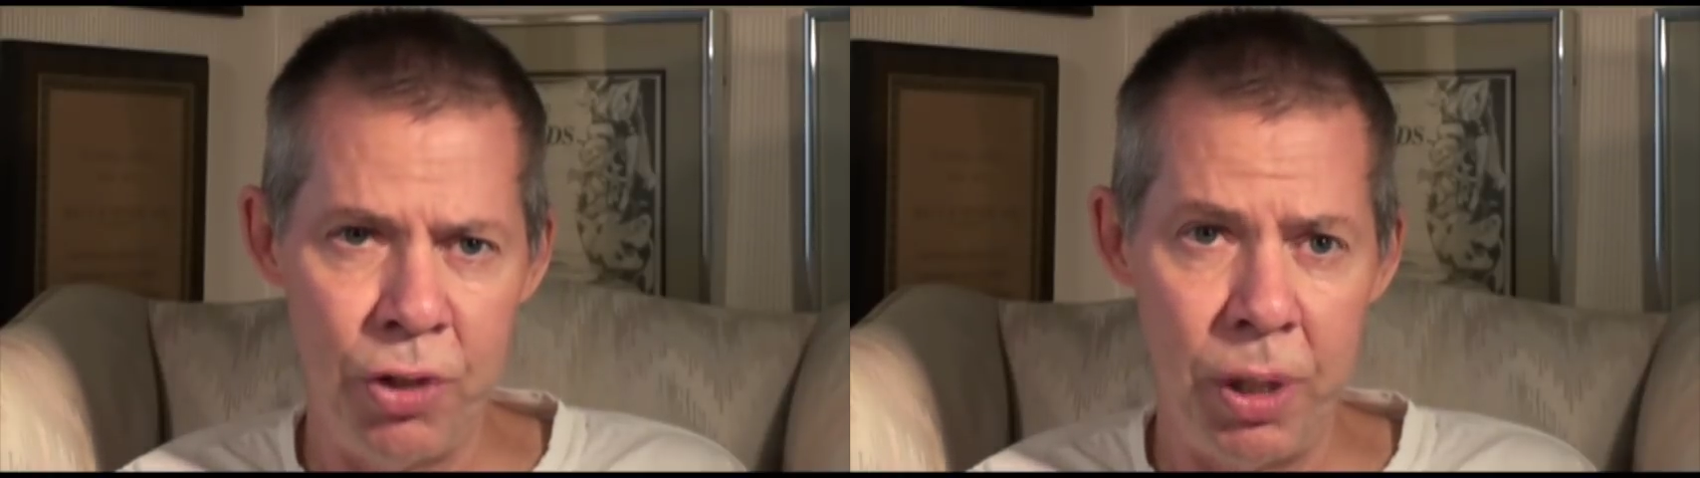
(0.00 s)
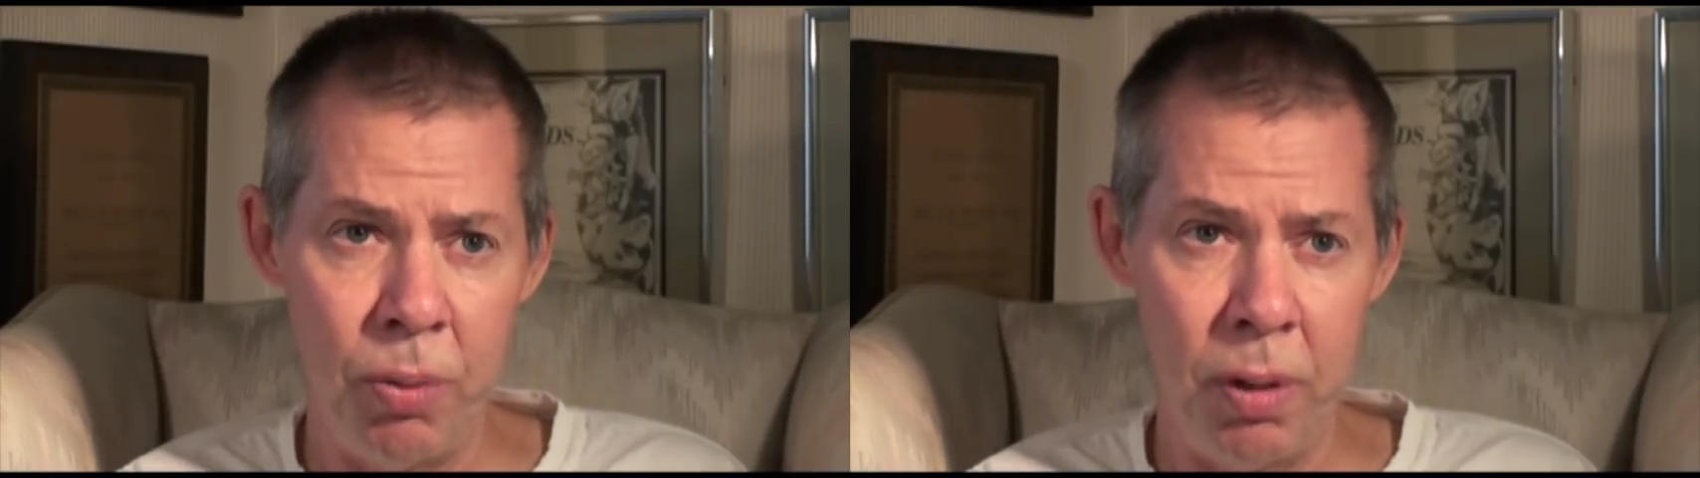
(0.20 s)

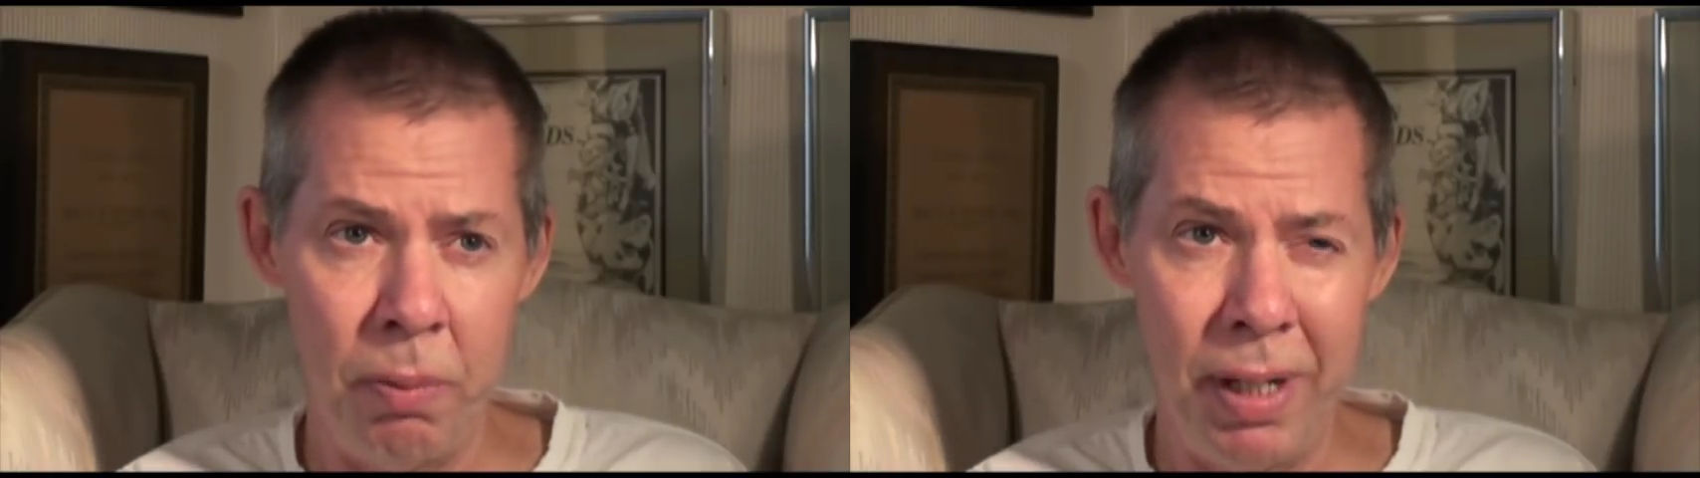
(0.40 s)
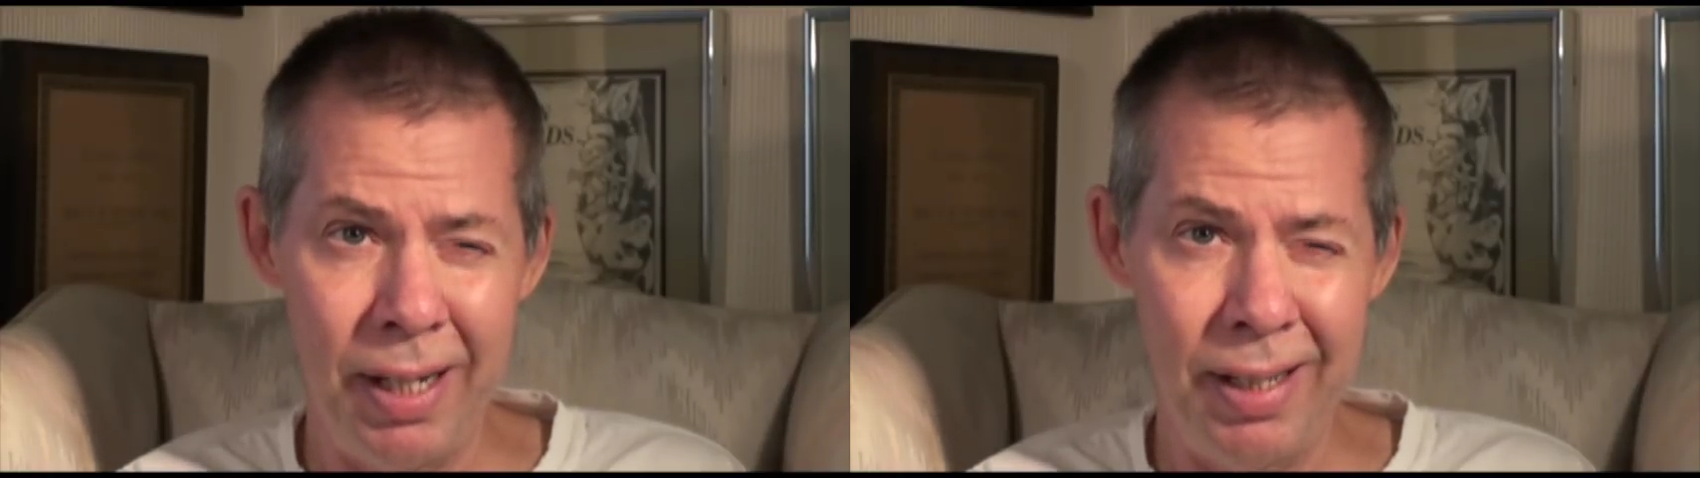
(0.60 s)
She would
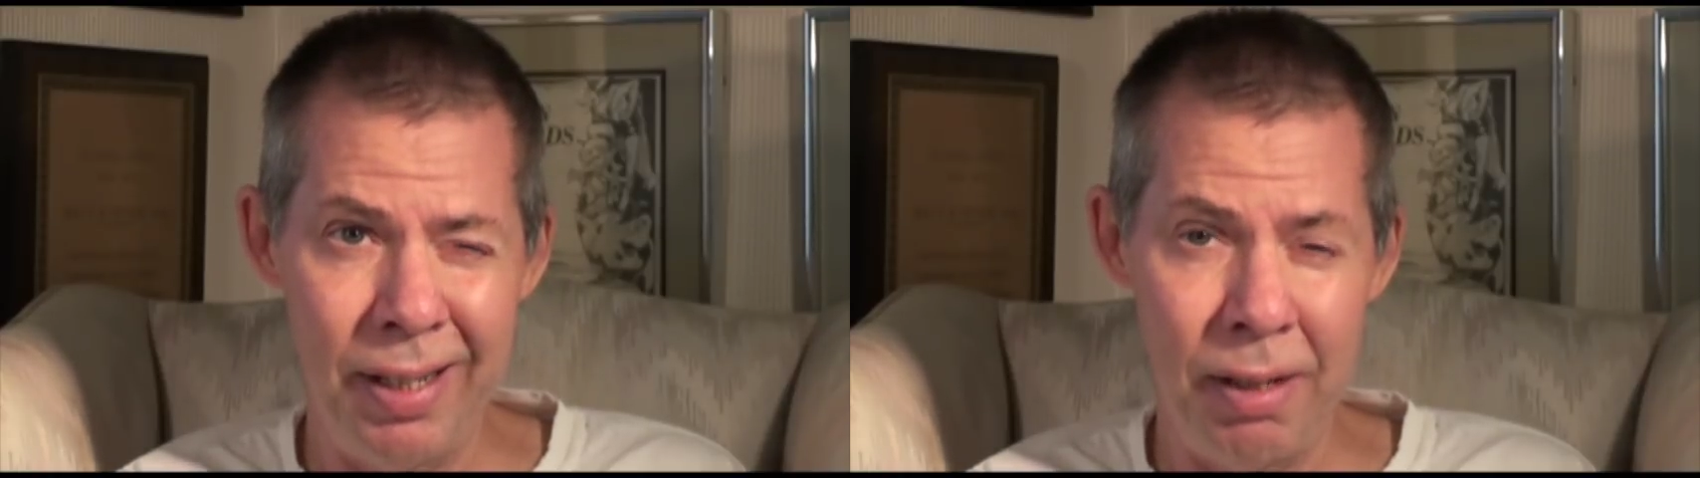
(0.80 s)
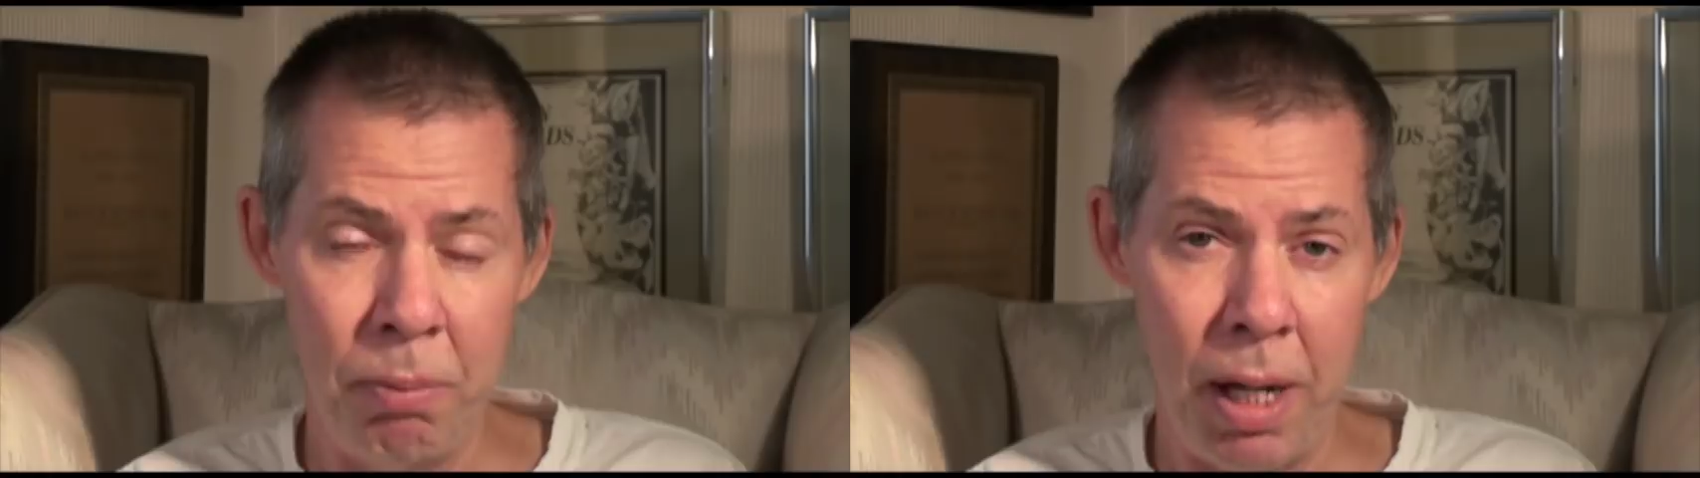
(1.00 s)
have
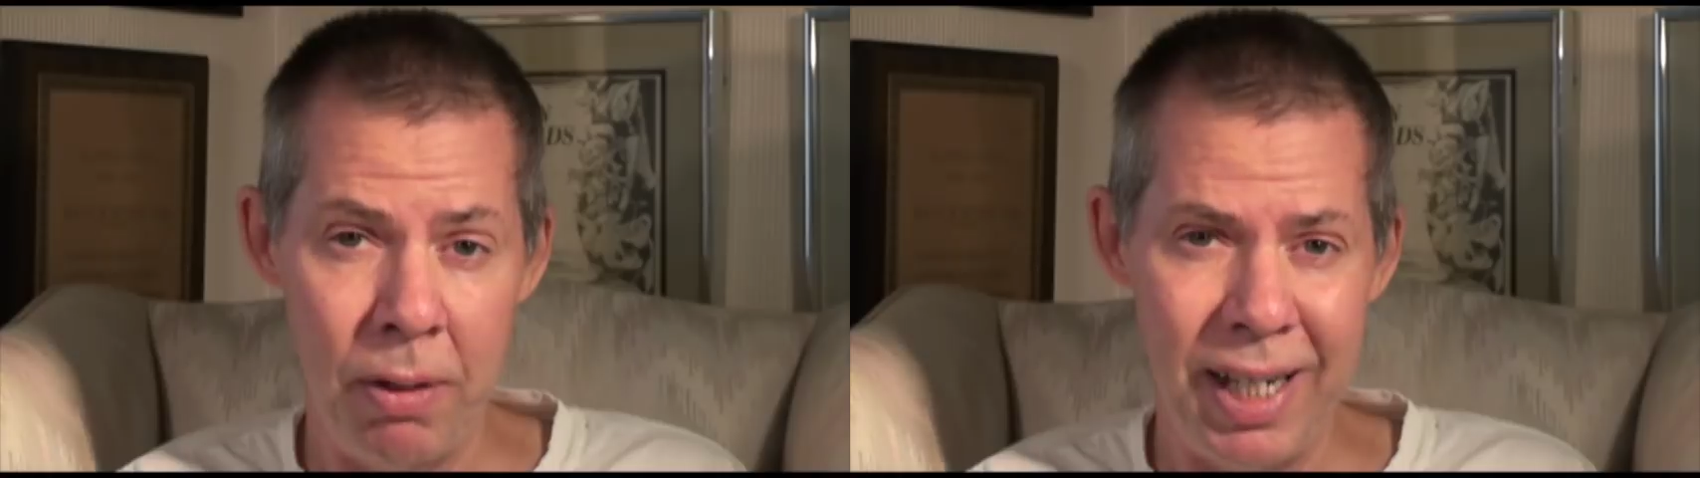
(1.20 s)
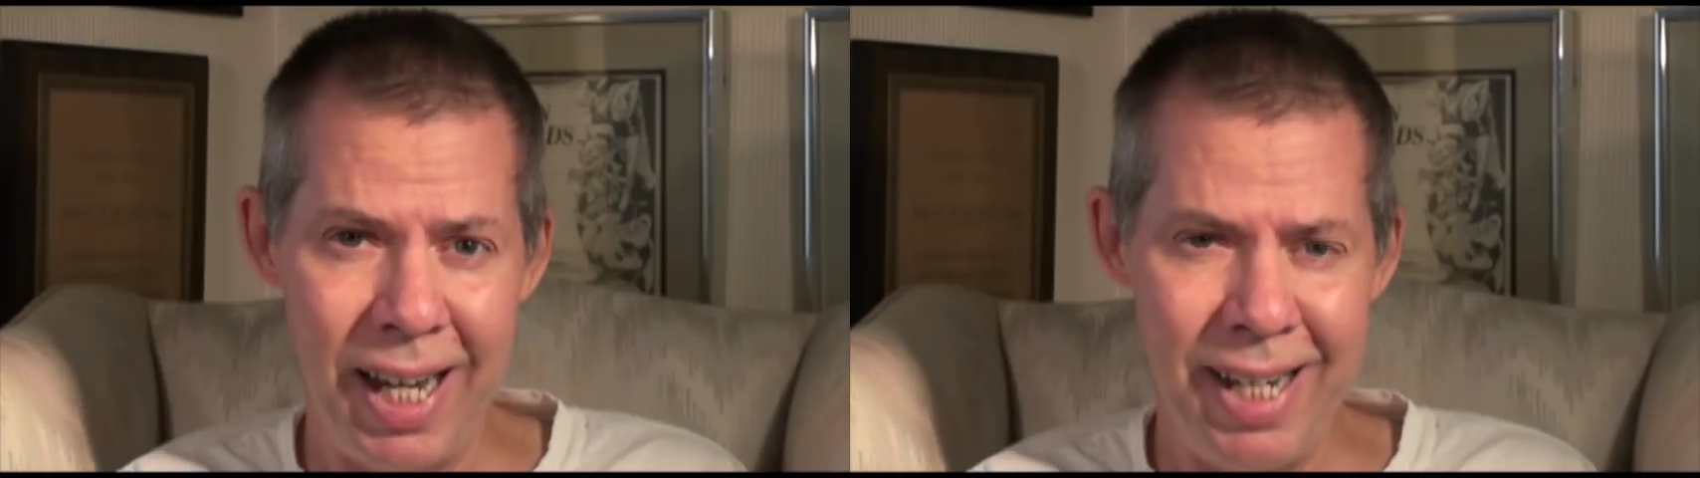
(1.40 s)
been about